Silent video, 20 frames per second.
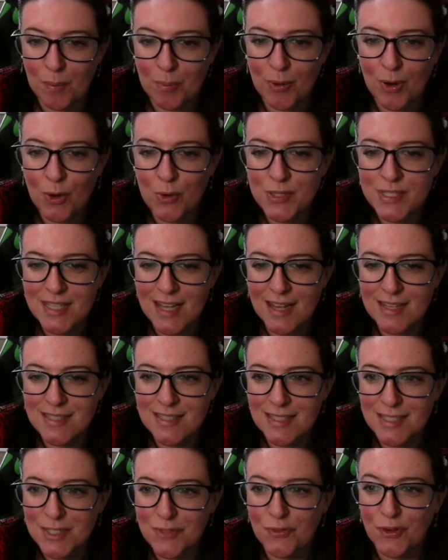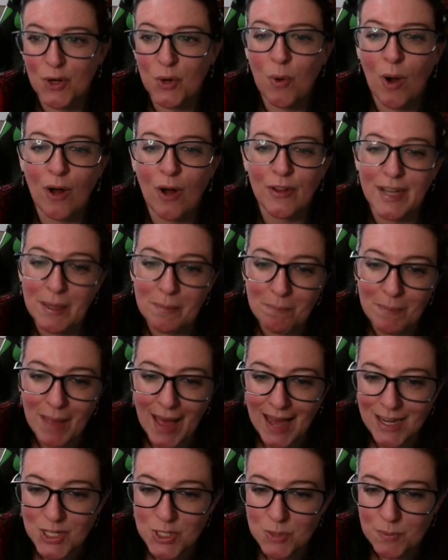processes for quality
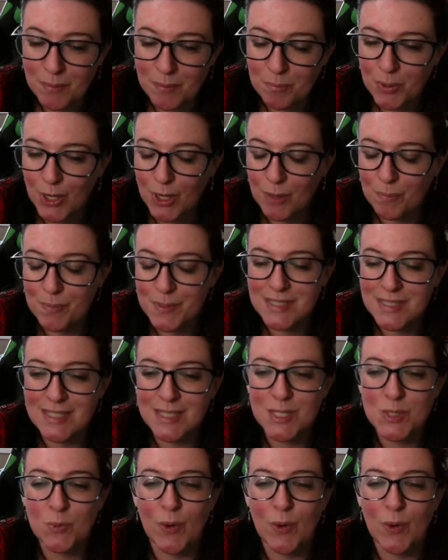management purposes,